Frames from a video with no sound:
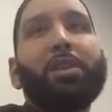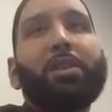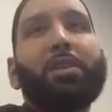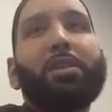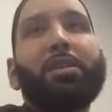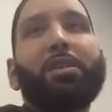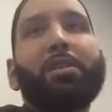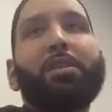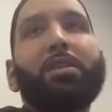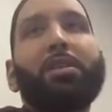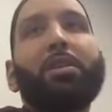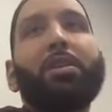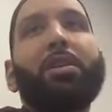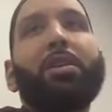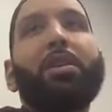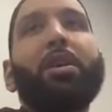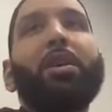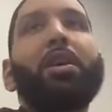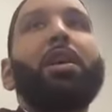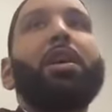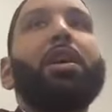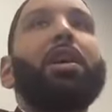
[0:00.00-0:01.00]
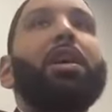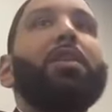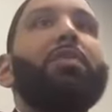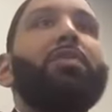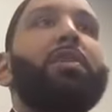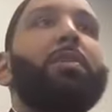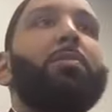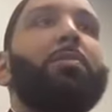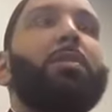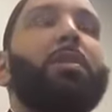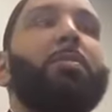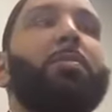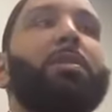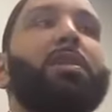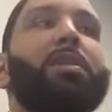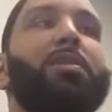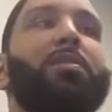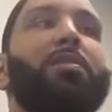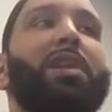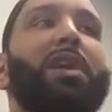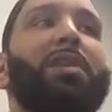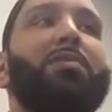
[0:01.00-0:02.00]
is. If the
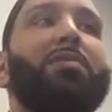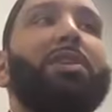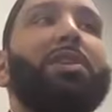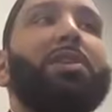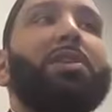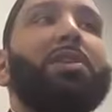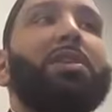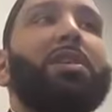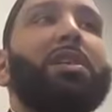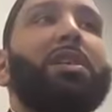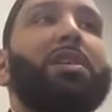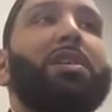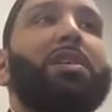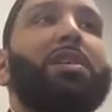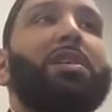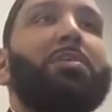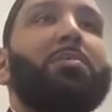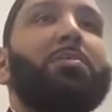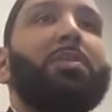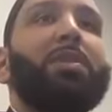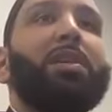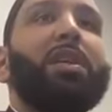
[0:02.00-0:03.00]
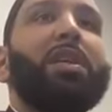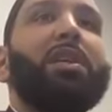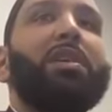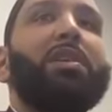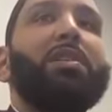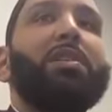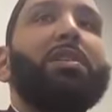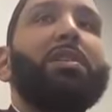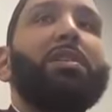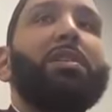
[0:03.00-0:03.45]
purpose of that vigil is simply